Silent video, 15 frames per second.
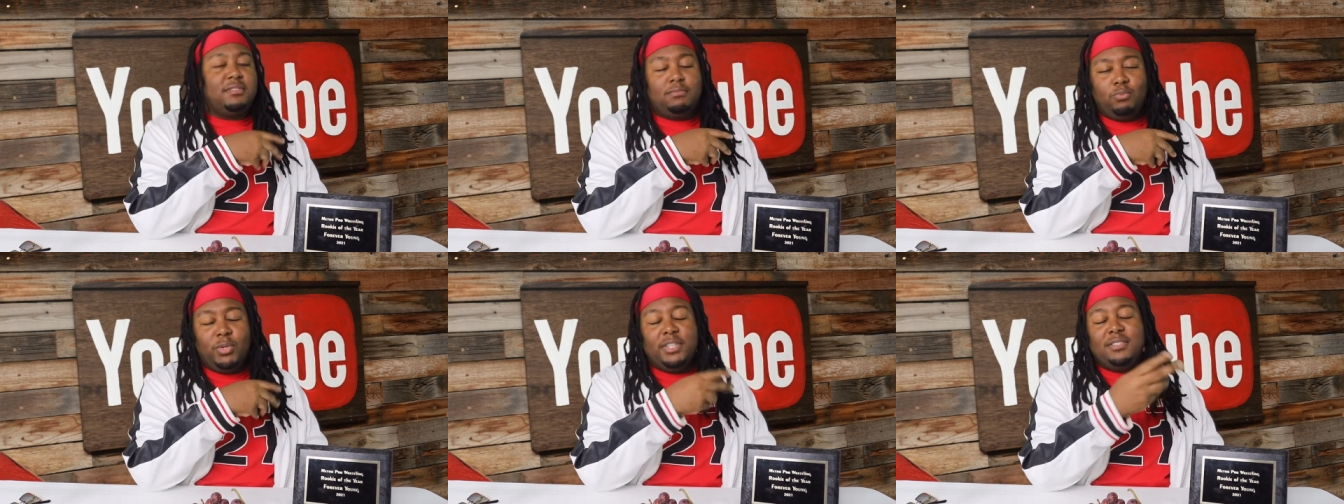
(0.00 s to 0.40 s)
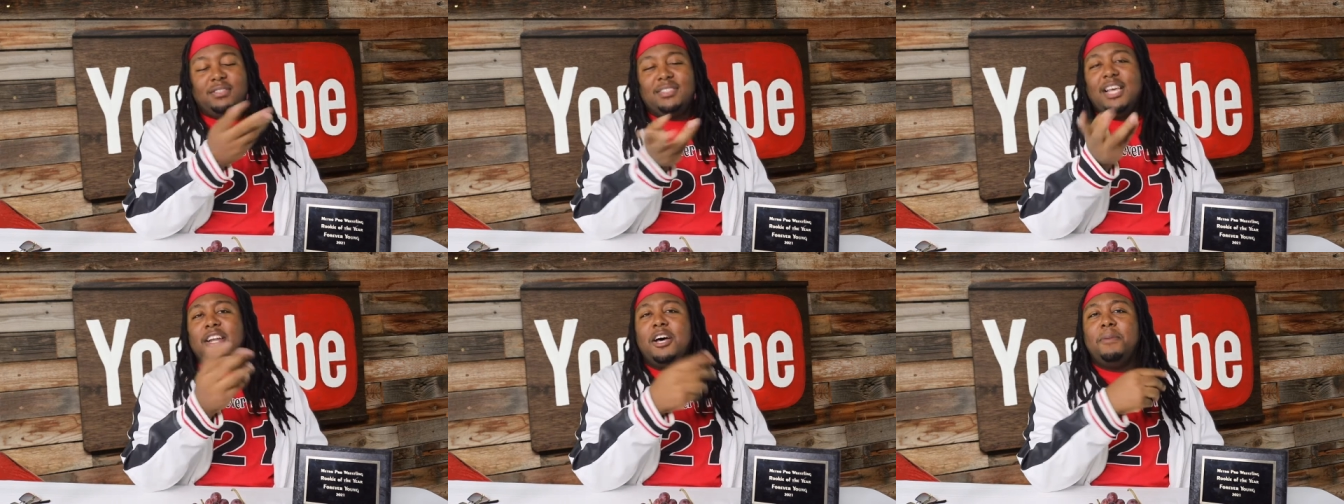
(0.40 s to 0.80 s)
with
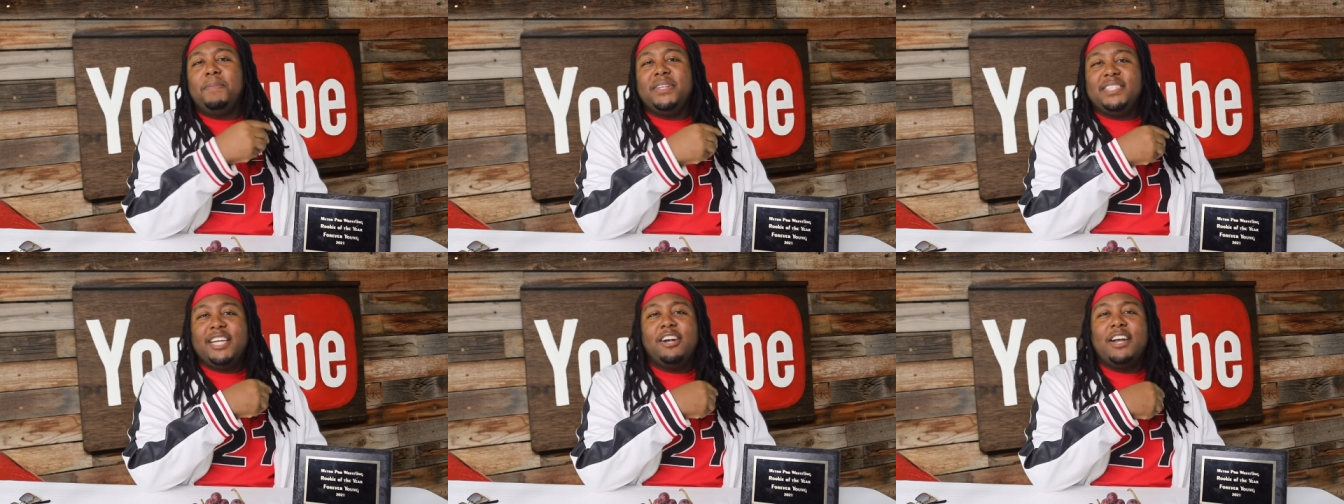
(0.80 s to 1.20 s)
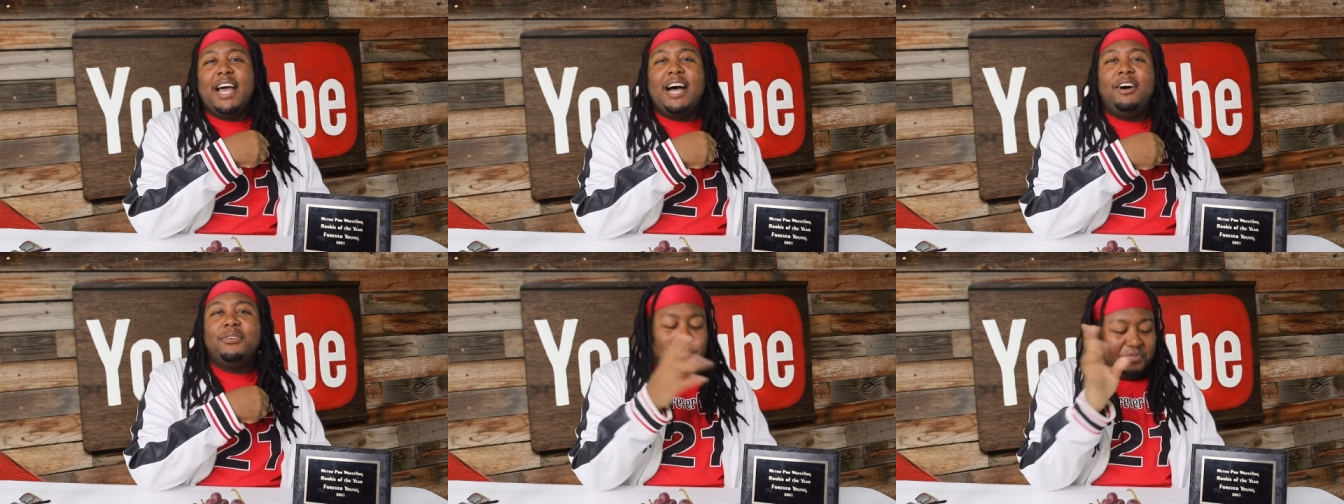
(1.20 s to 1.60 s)
setup and
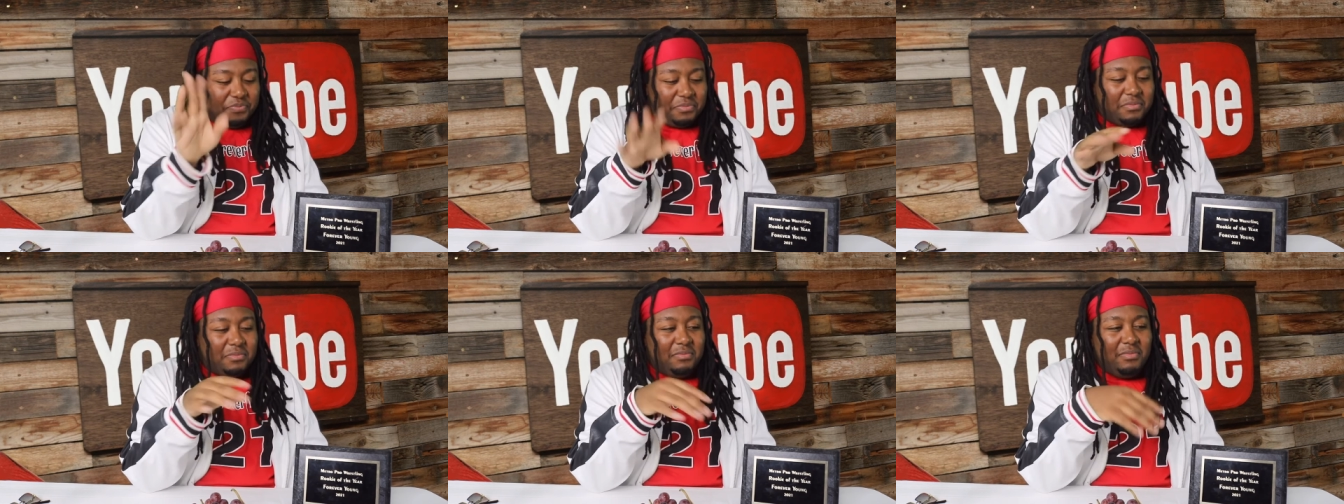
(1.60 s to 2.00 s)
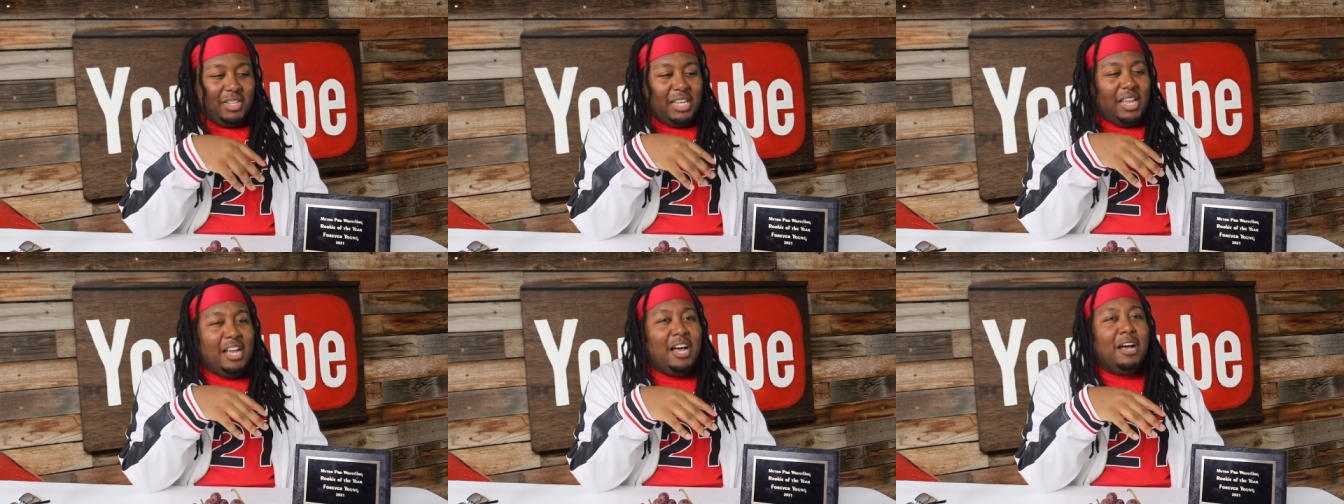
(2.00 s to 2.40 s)
teardown.
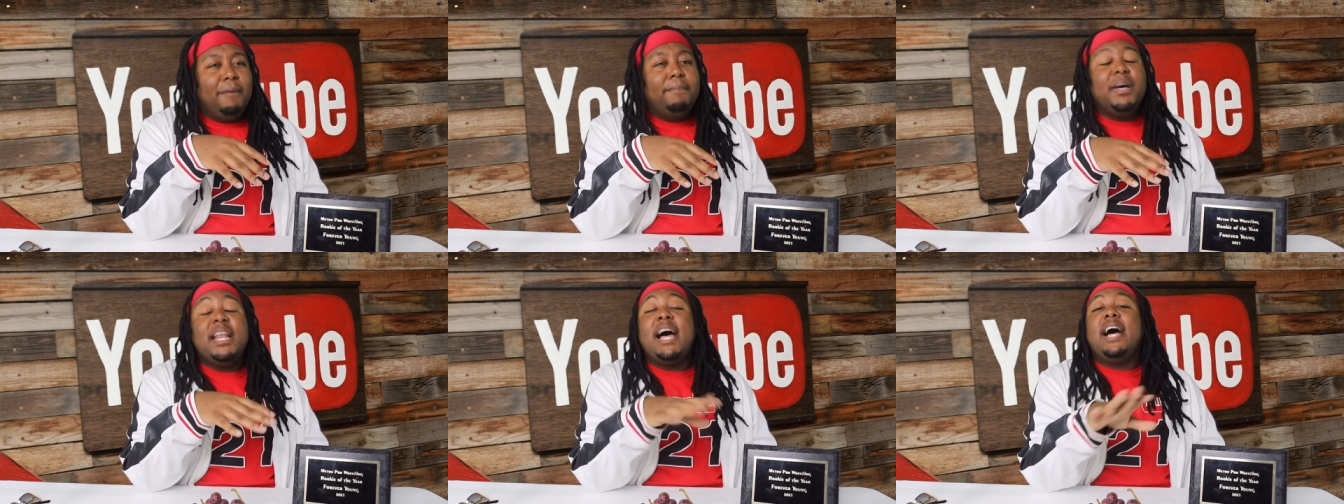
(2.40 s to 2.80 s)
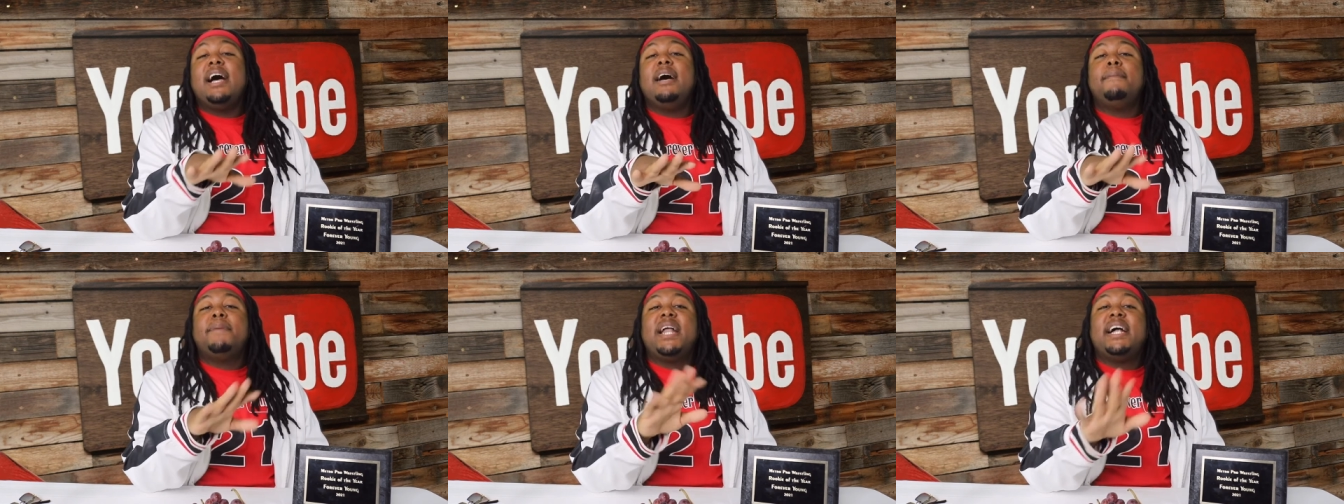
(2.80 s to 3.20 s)
Uh, but,
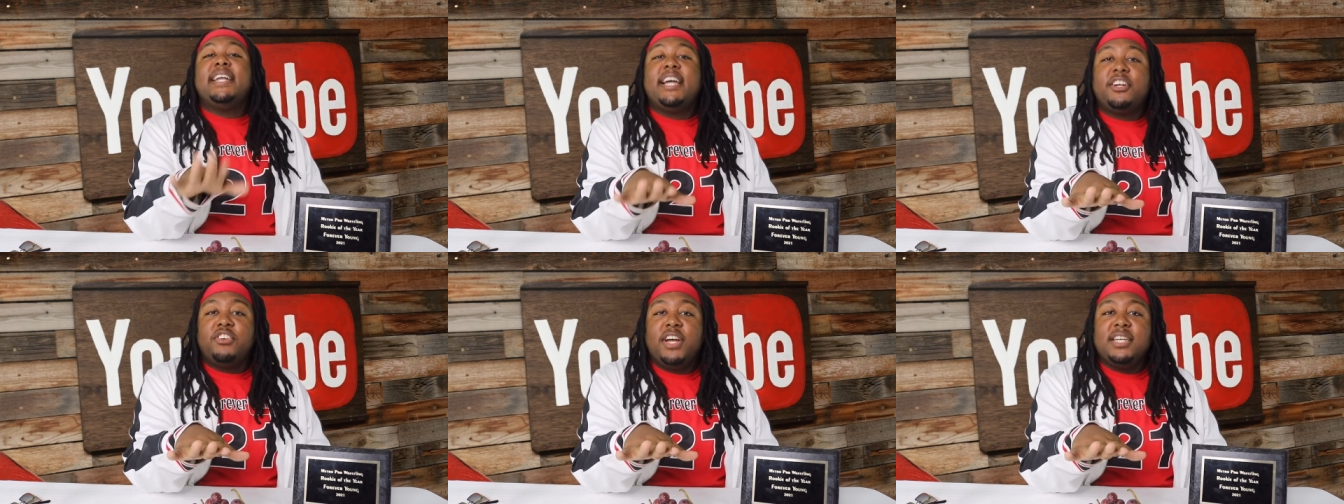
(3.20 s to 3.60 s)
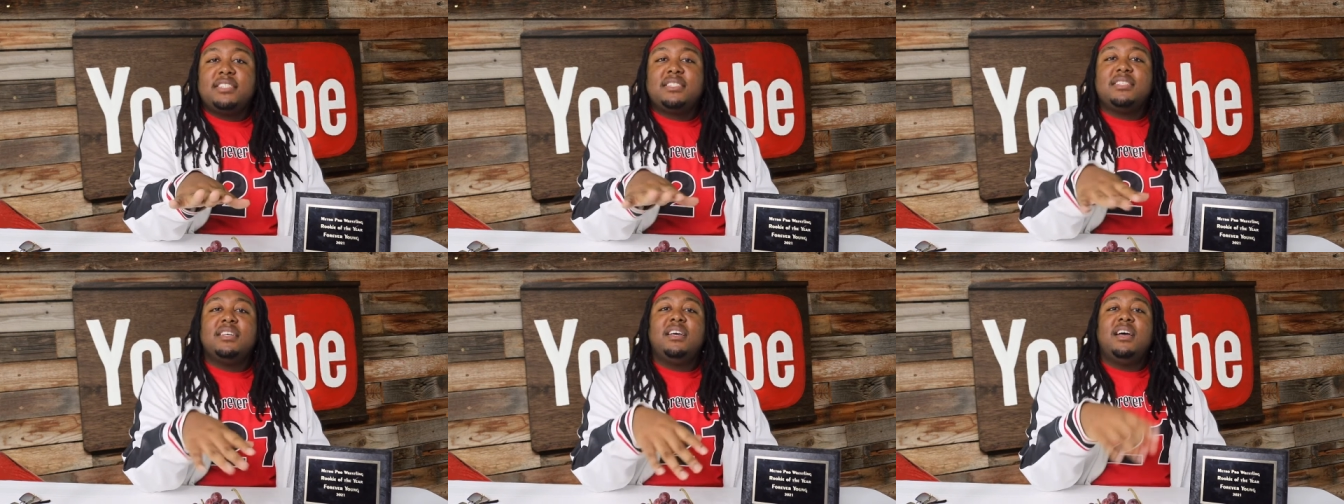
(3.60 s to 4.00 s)
uh, but I
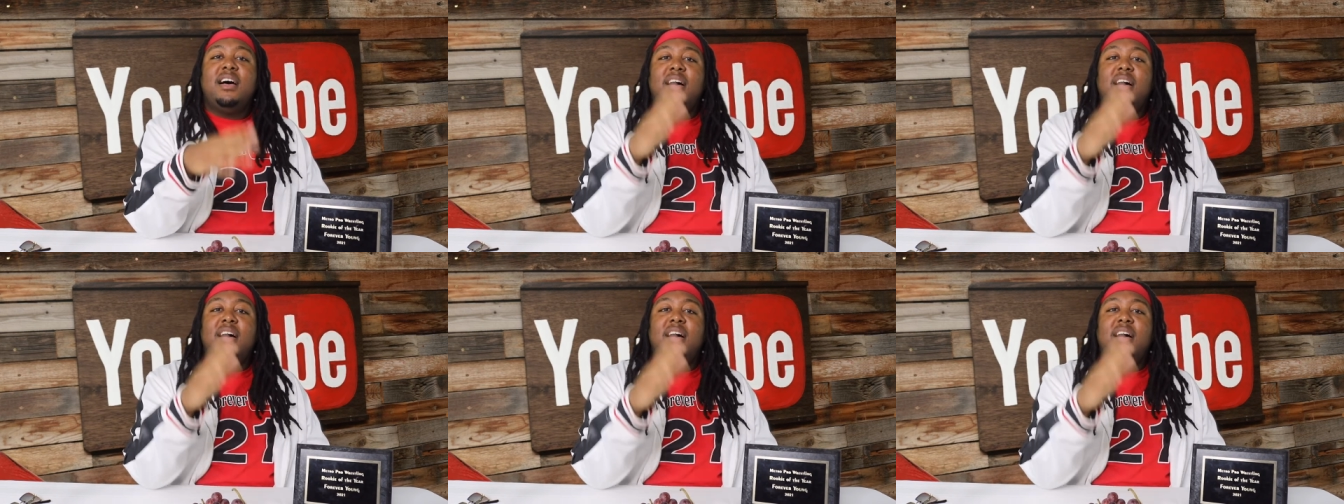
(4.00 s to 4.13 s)
digress.